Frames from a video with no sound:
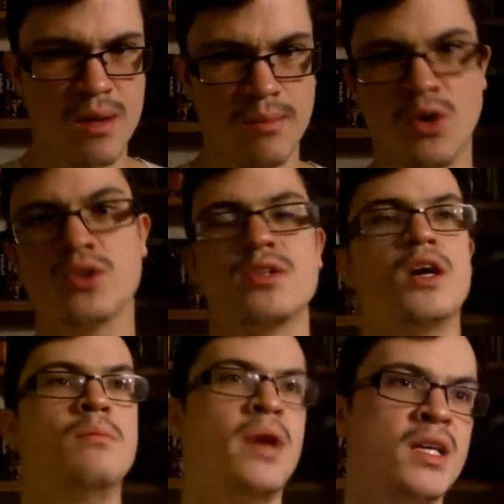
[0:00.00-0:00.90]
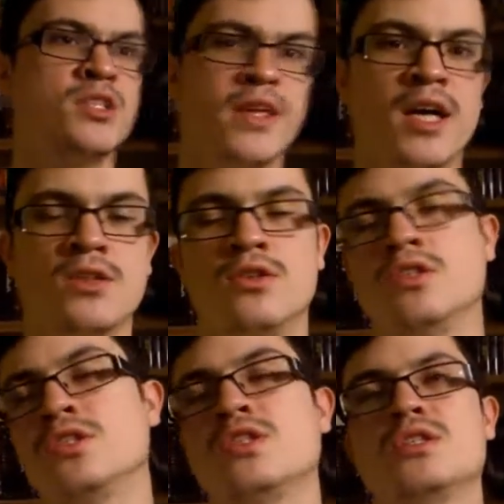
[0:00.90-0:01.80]
Both amazing
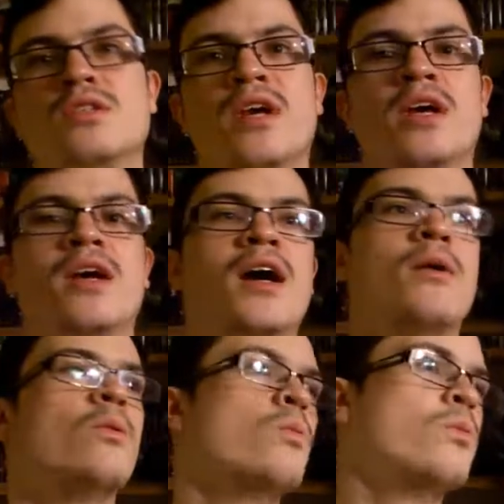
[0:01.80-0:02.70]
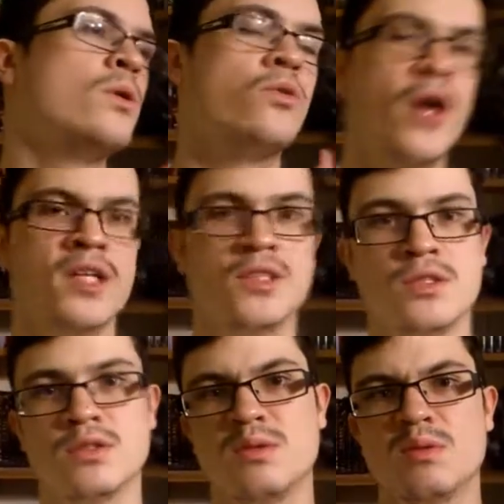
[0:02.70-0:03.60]
actors. They have great
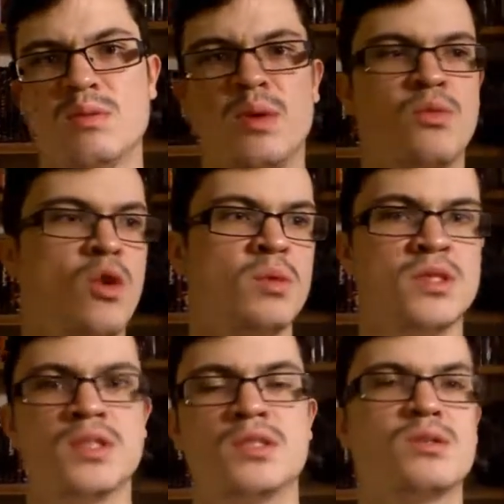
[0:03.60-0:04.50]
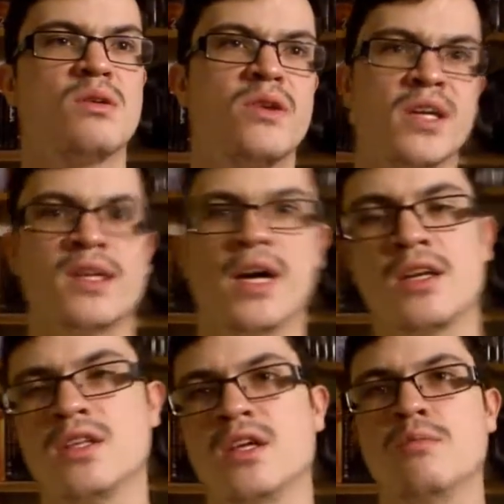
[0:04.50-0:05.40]
performances, great
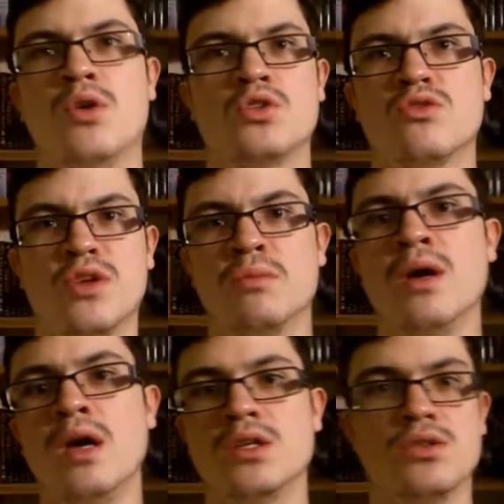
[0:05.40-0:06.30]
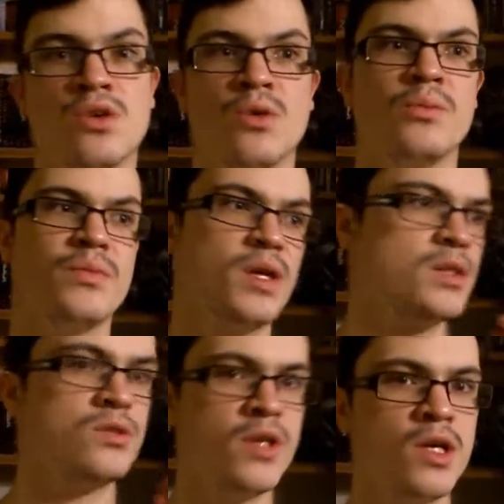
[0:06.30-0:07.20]
acting in both of them. So
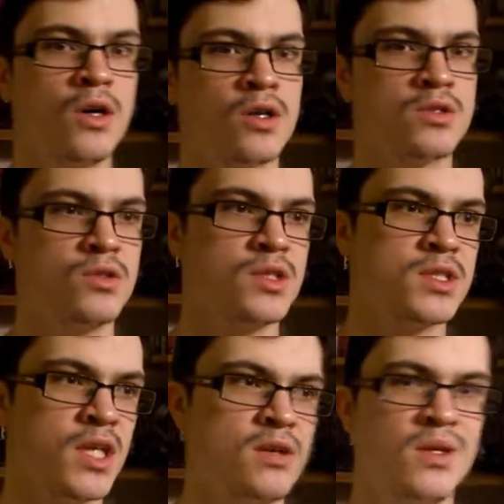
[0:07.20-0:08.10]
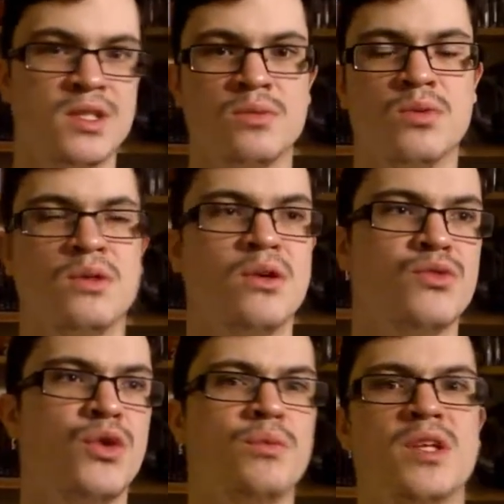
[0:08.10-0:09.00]
it is really hard to decide which of
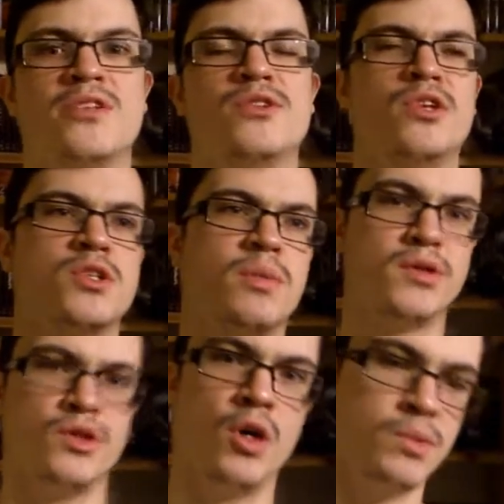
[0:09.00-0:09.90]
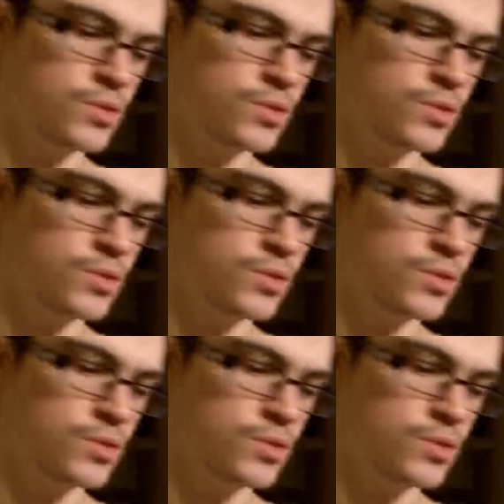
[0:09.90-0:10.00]
them that does a better job.